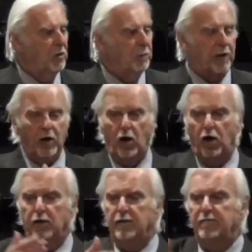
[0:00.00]
but
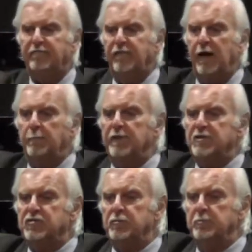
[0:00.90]
all of the
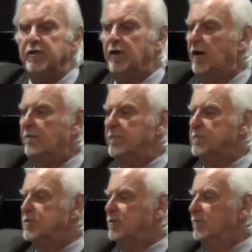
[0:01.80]
families from then on, from
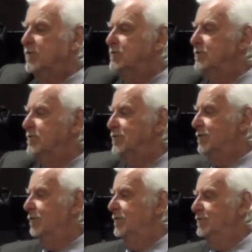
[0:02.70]
generation to
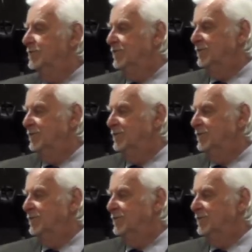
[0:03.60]
generation.